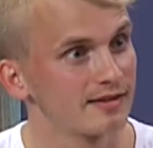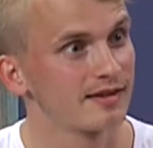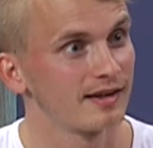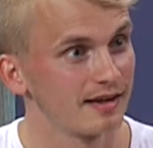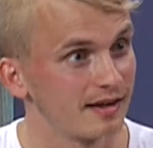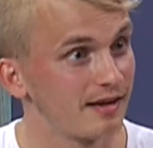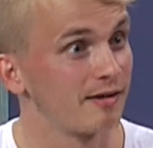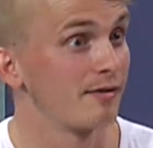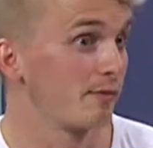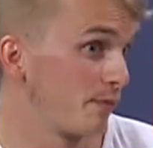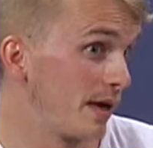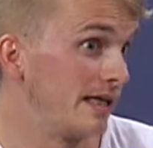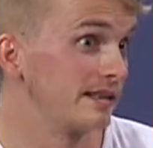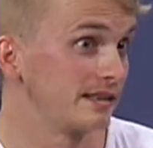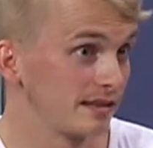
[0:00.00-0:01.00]
uh,
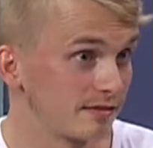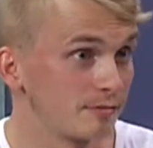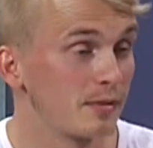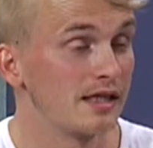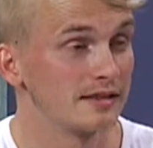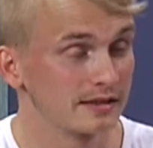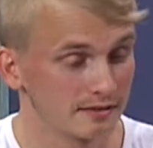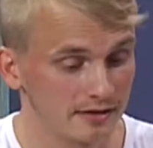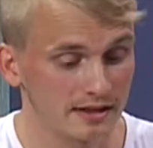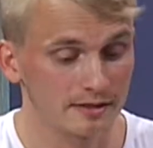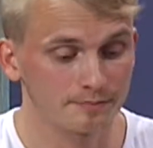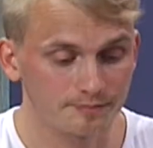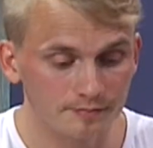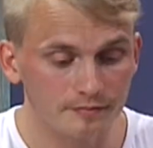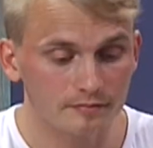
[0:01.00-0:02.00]
amazing, amazing thing.
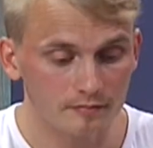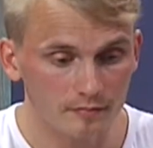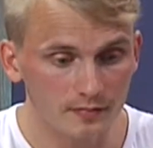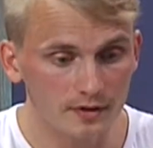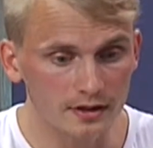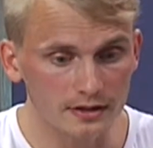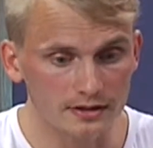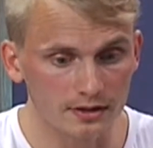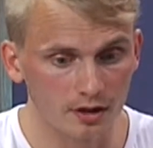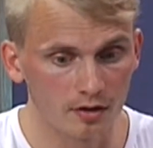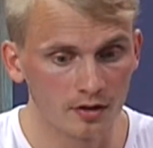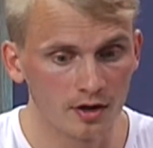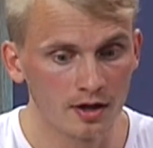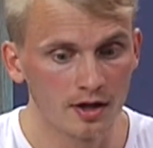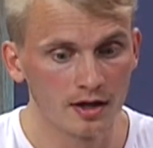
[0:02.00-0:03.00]
So,
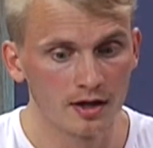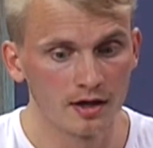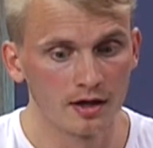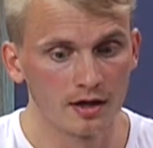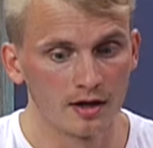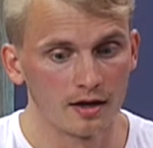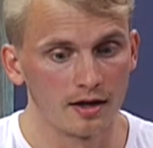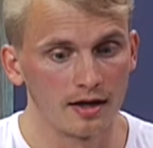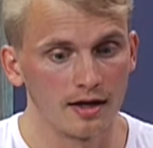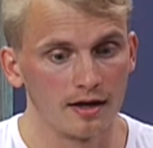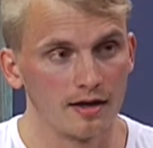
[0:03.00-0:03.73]
so uh,